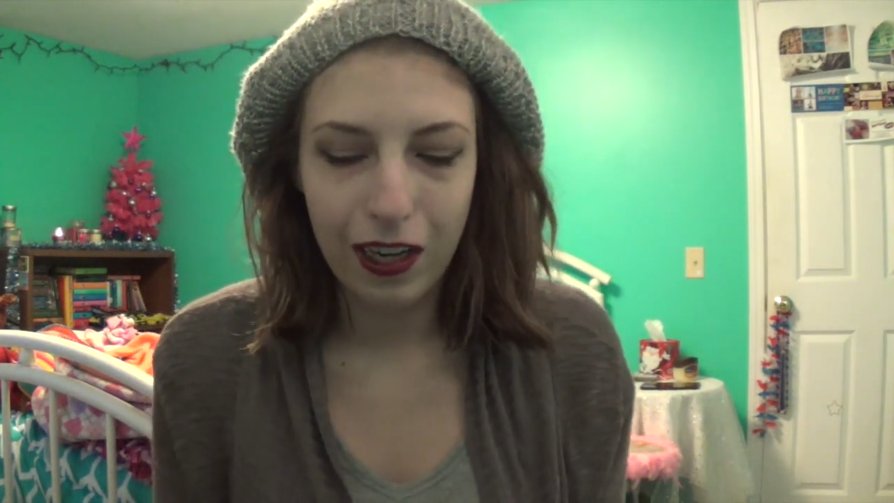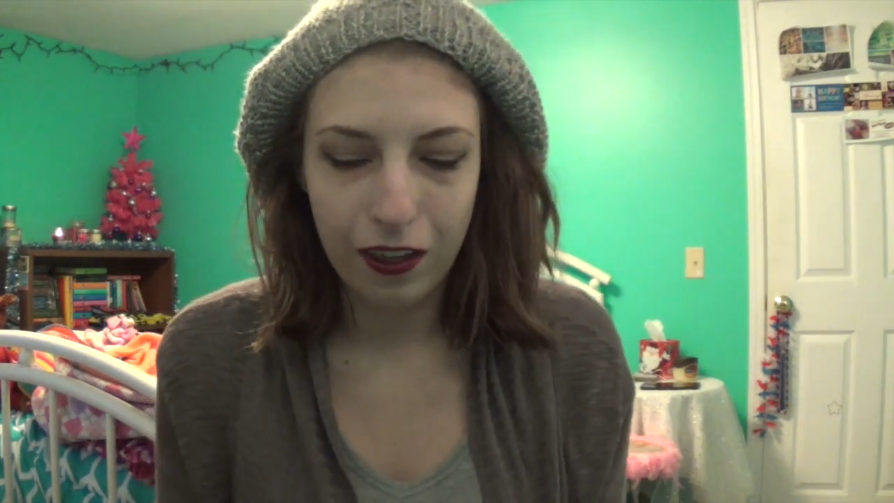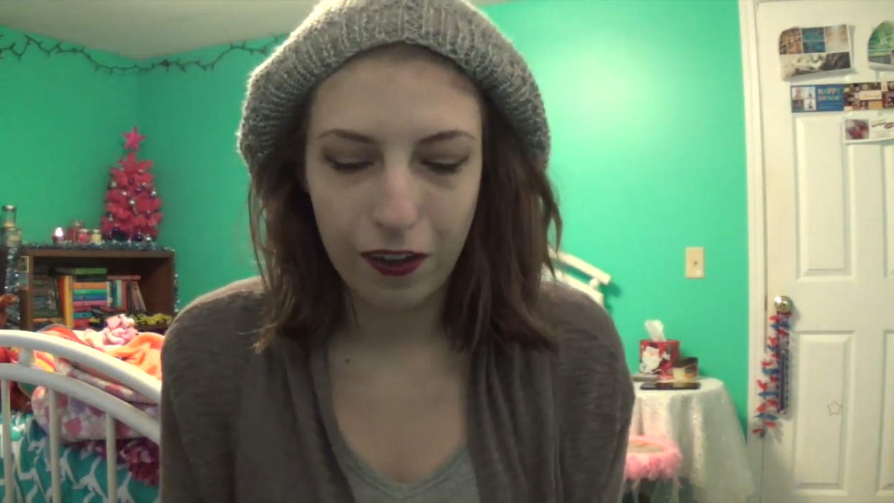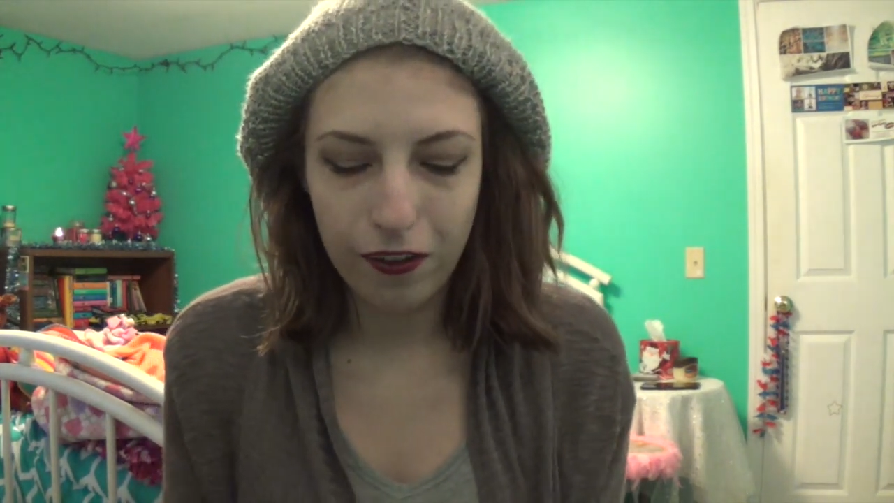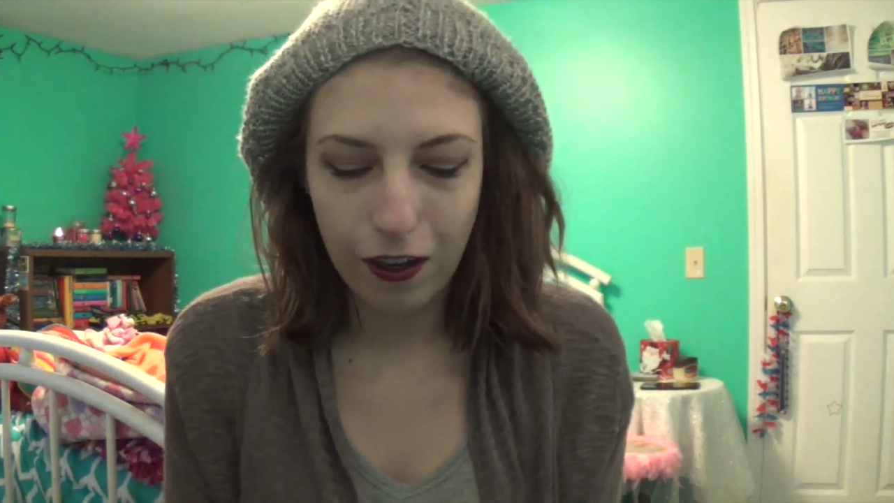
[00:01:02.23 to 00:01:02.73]

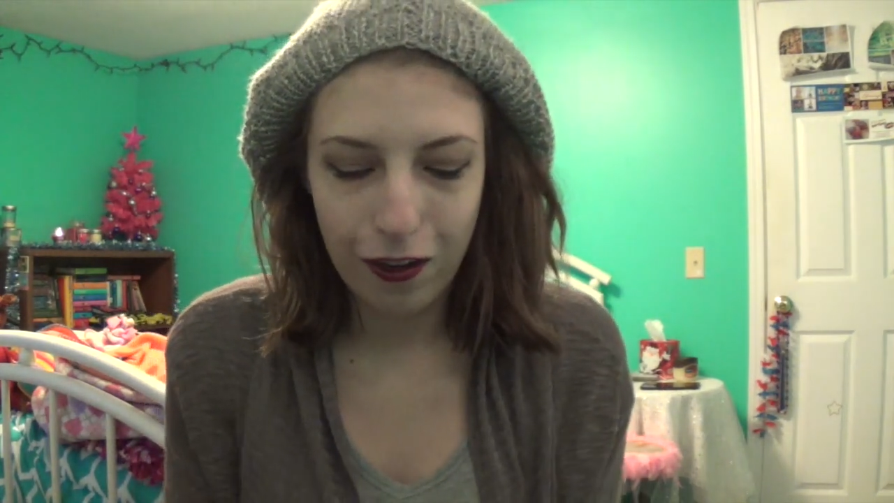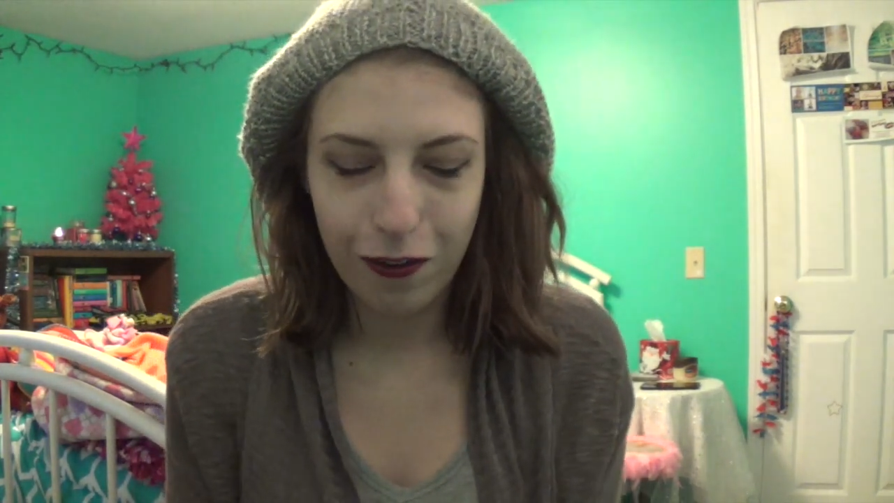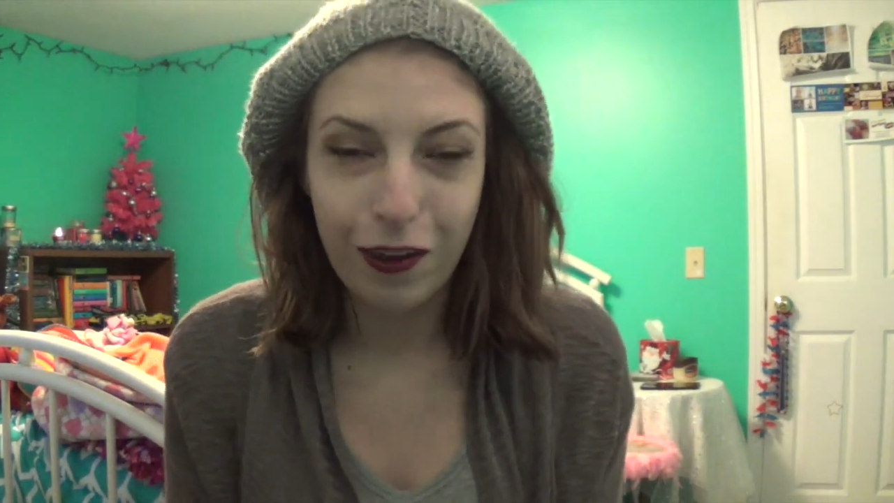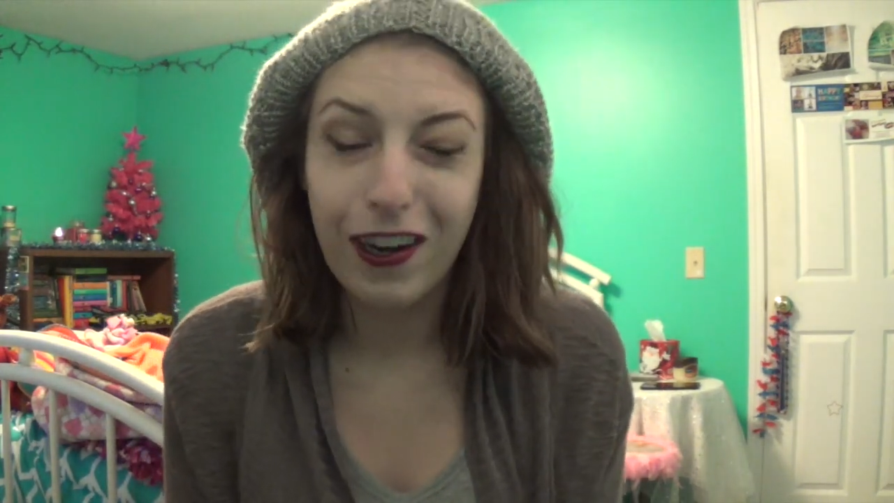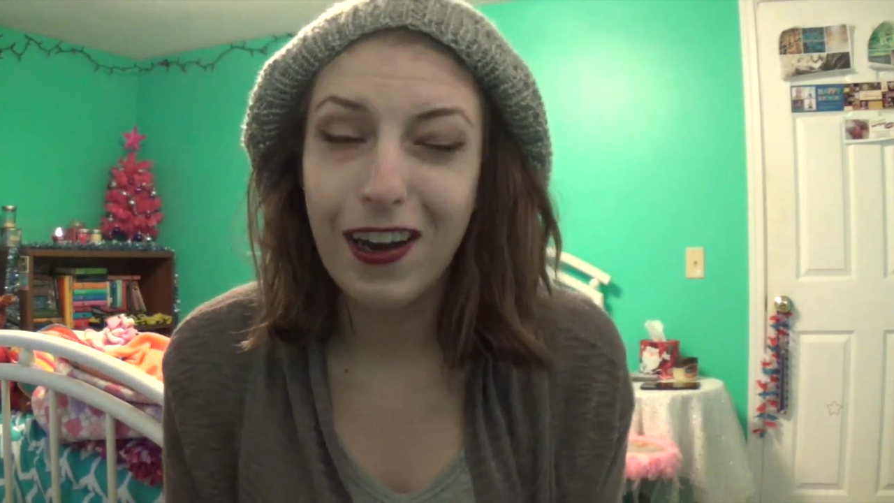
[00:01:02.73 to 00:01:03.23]
Alyssa,
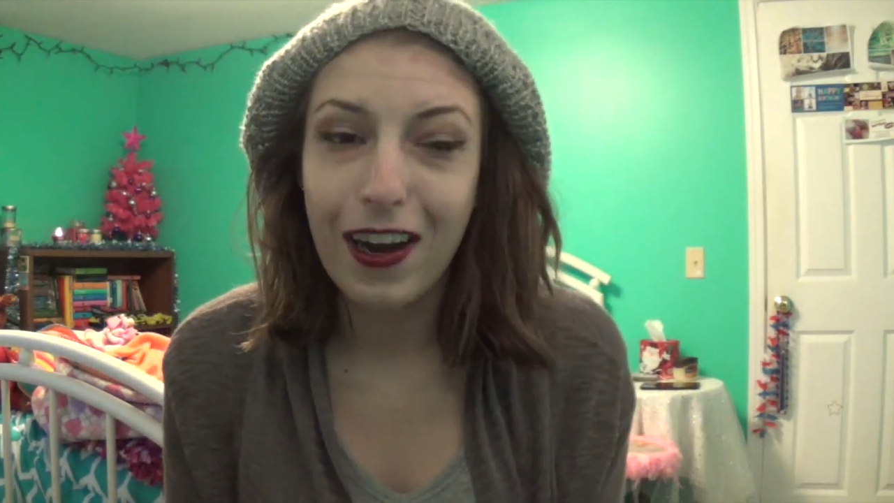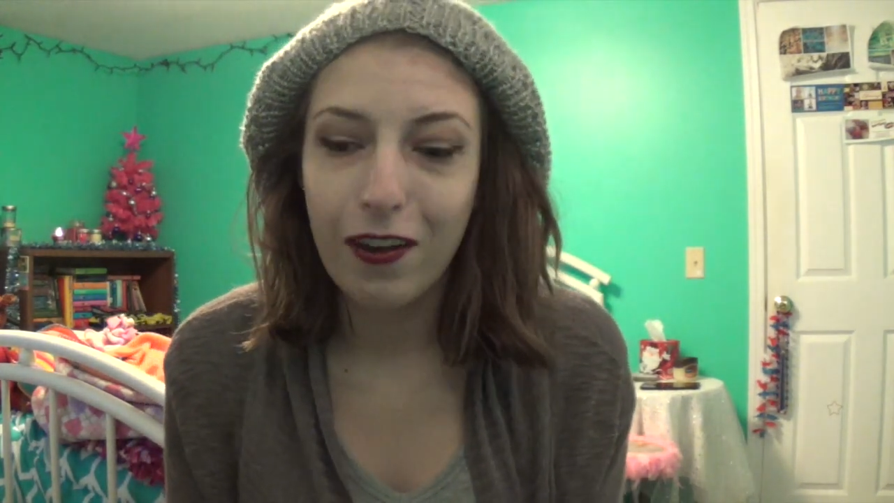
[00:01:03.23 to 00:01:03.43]
for